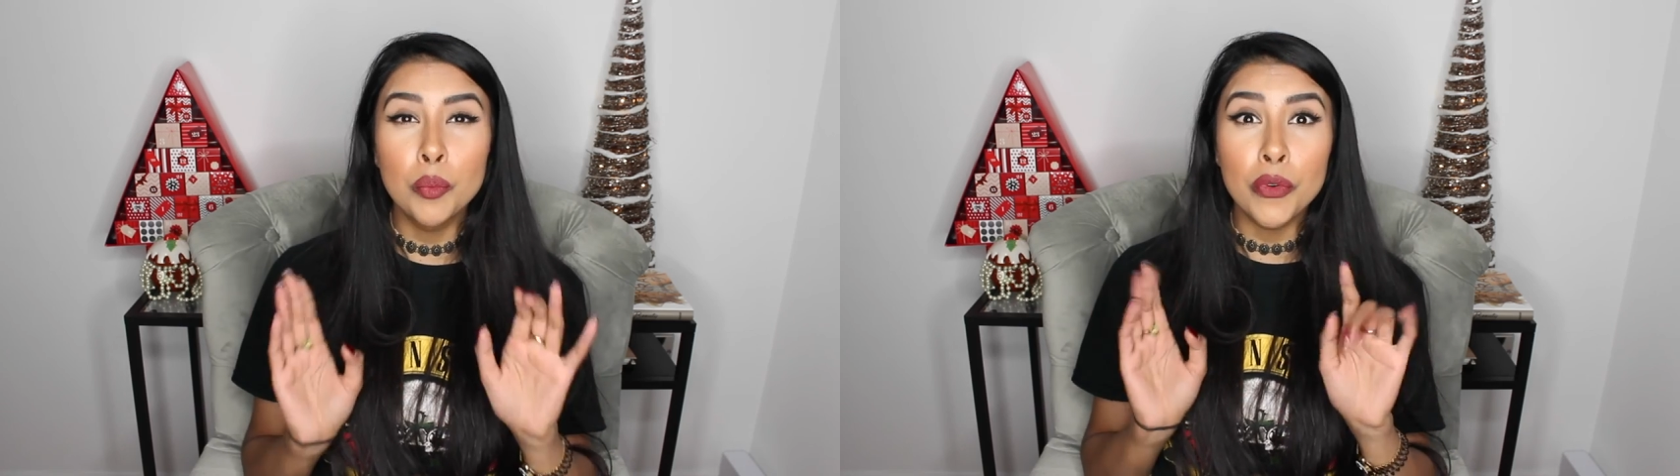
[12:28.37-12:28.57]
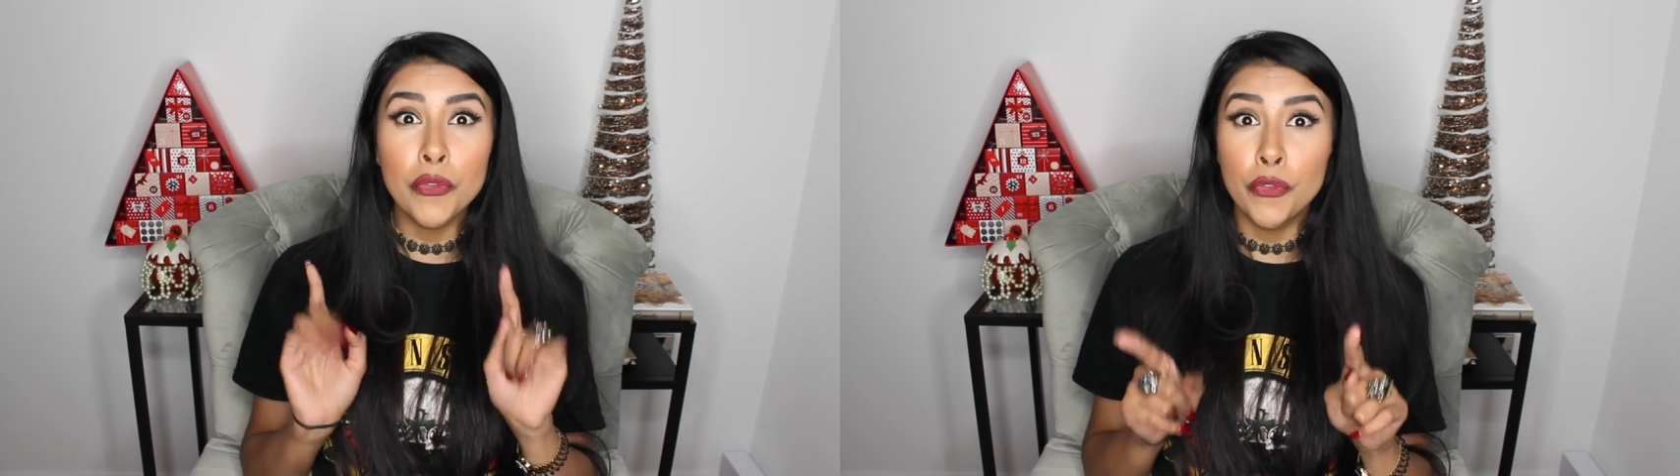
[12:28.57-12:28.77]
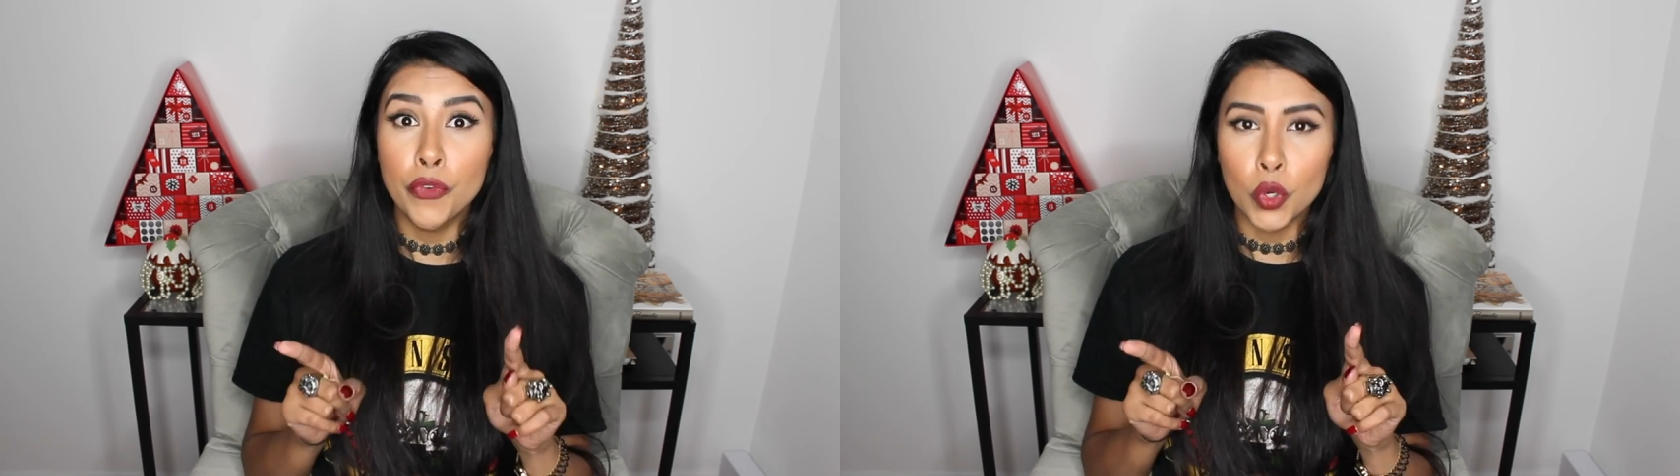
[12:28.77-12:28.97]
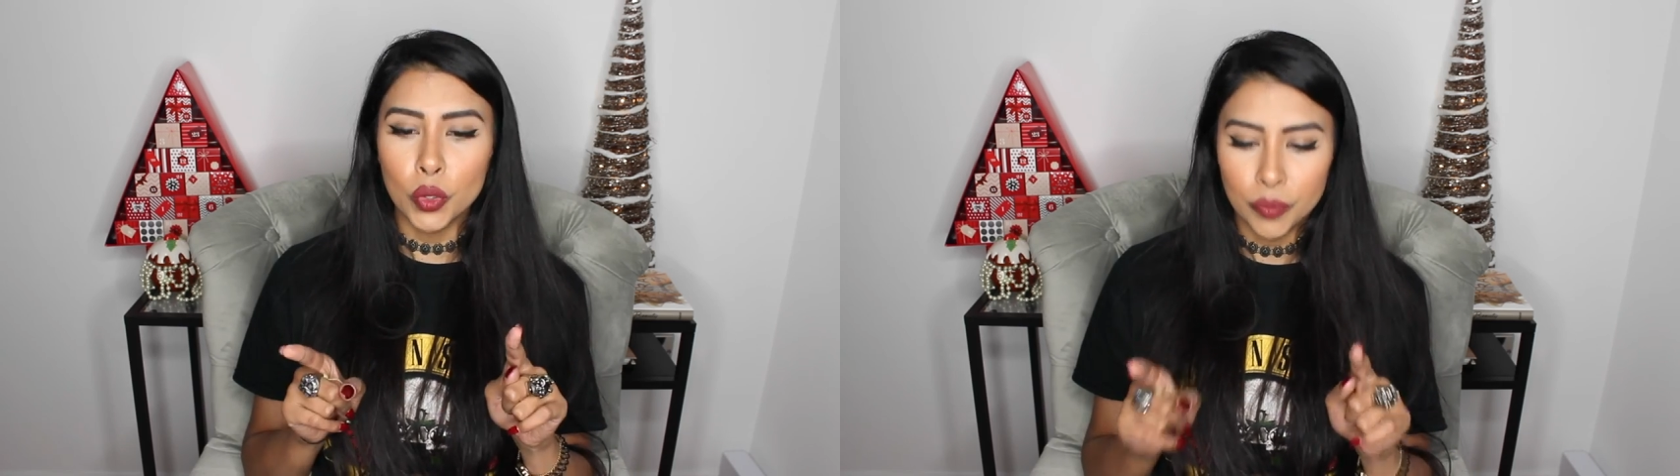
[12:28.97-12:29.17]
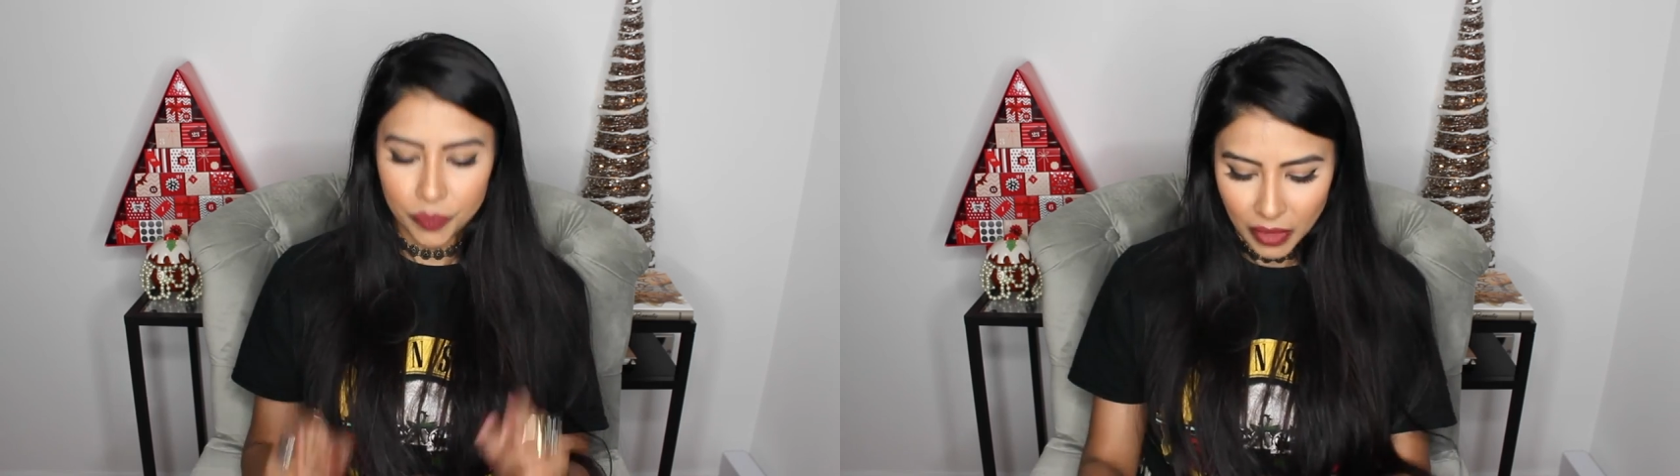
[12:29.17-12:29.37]
but
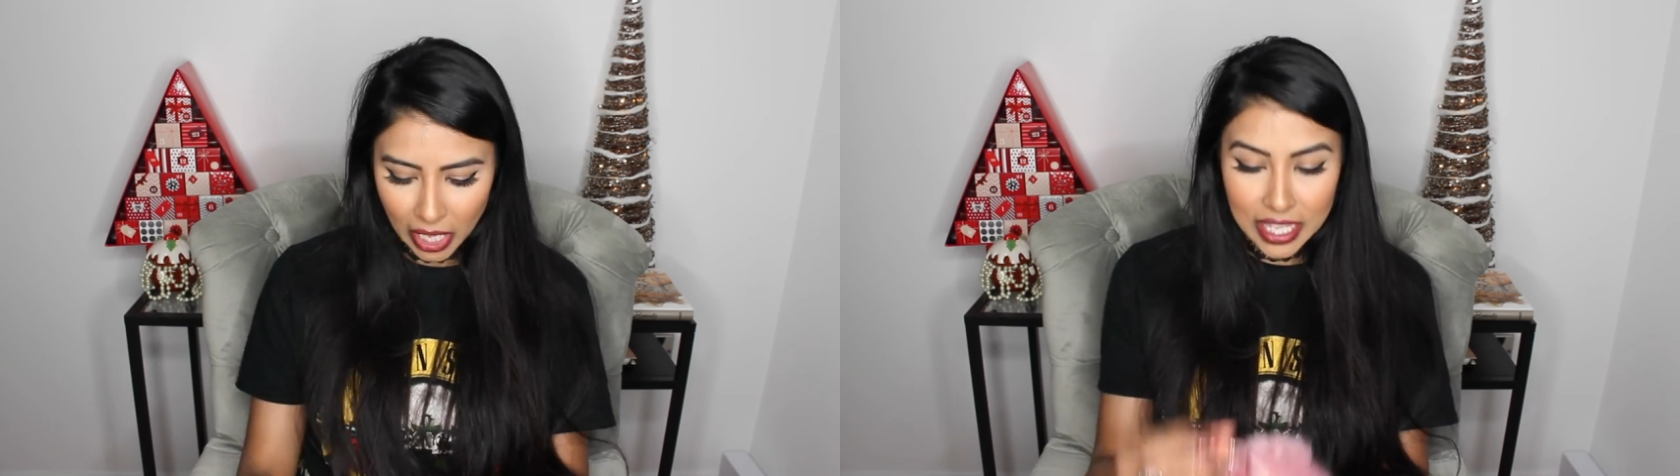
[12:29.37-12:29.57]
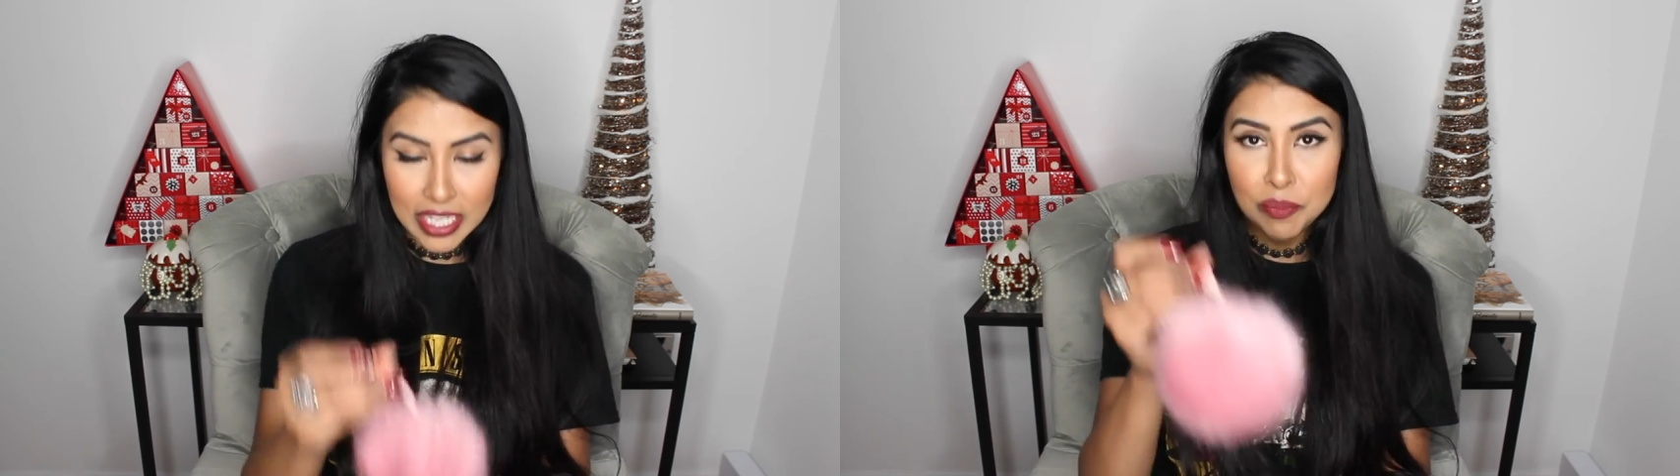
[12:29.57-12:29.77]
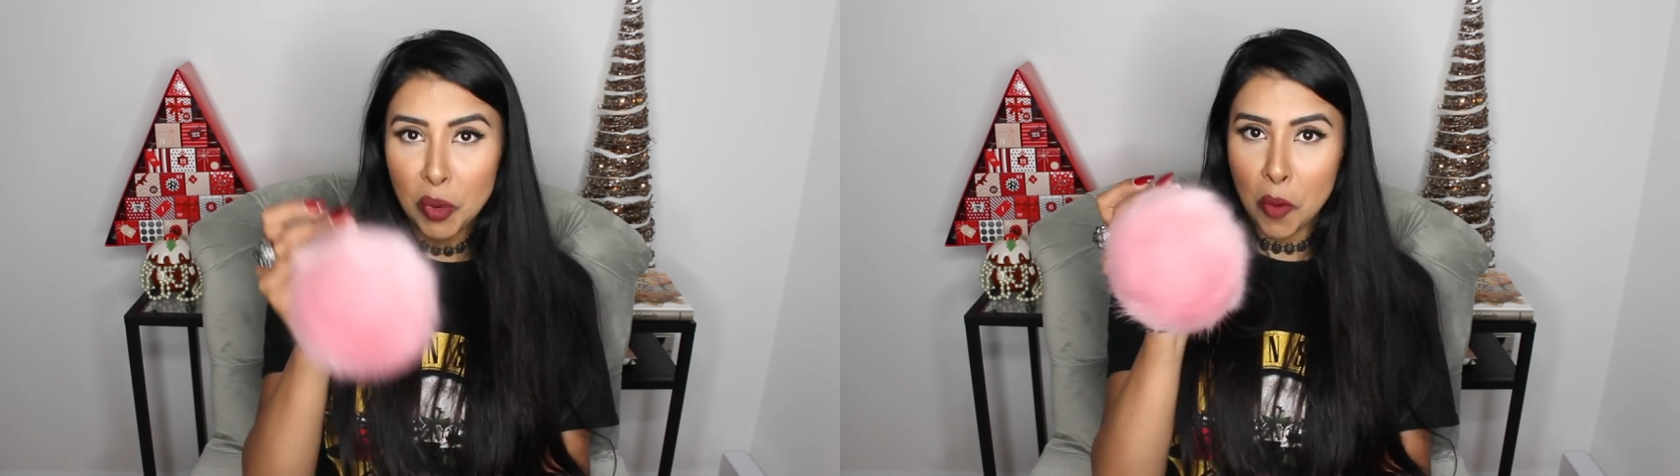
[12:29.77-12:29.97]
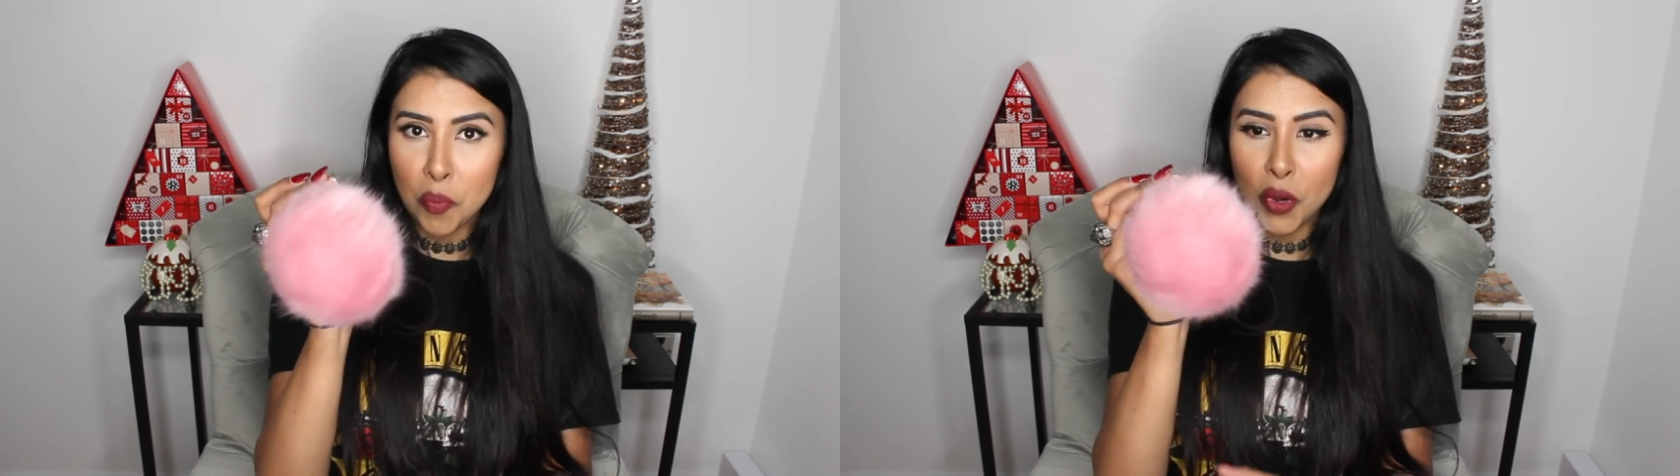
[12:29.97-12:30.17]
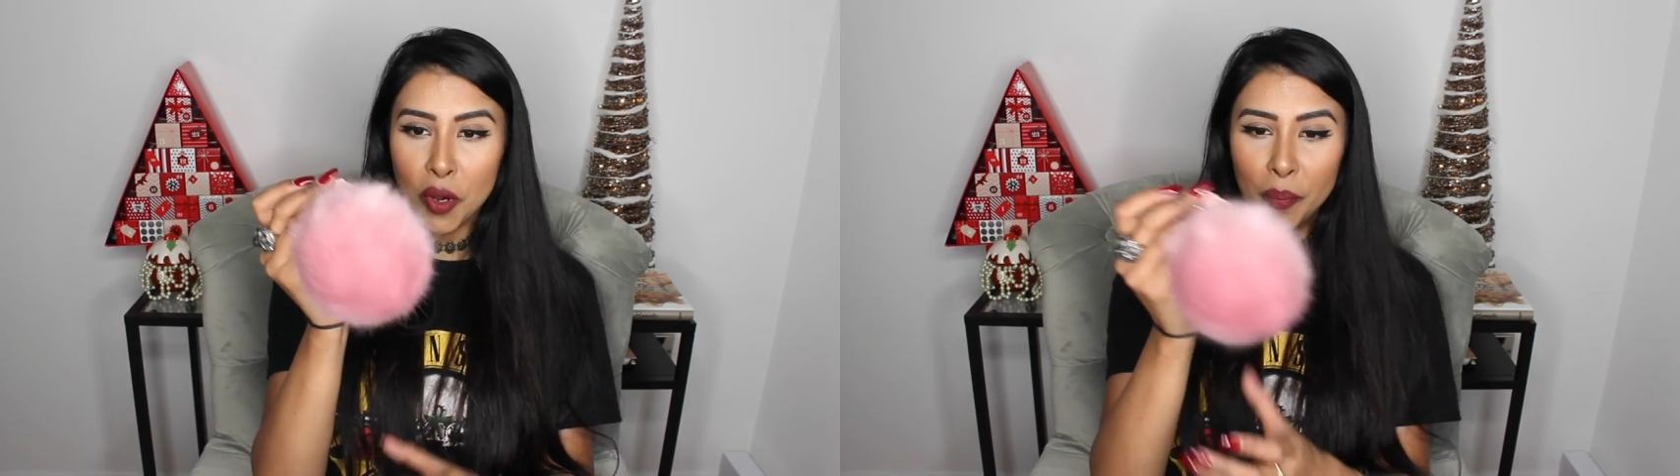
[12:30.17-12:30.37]
fun. This
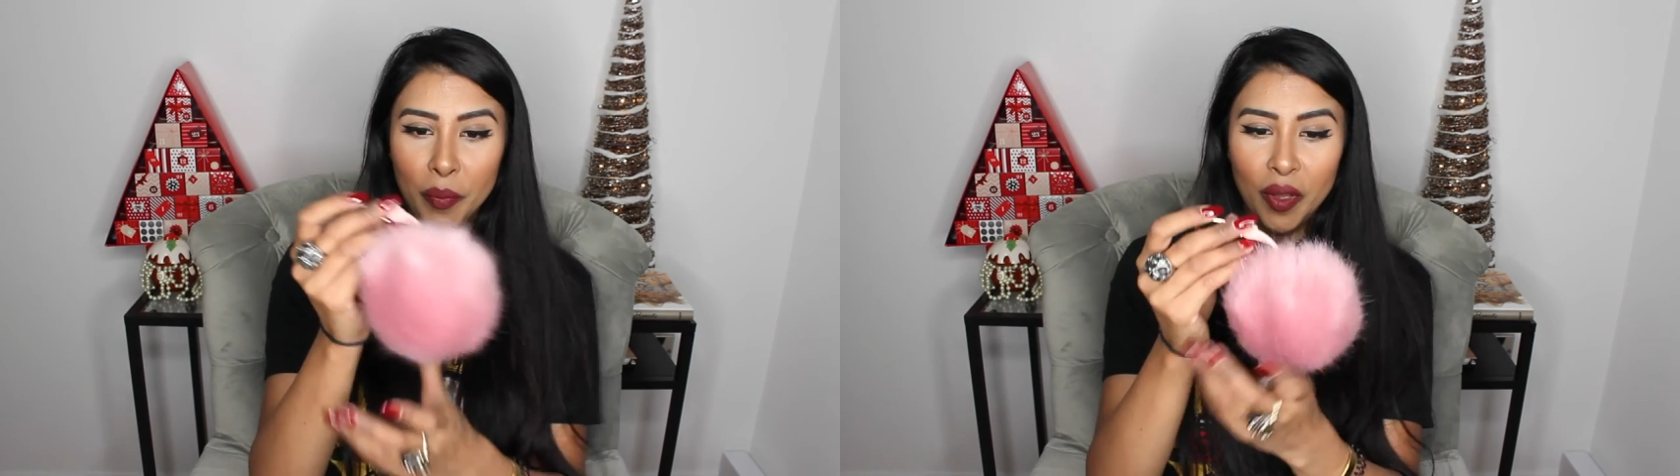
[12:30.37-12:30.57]
pom-pom.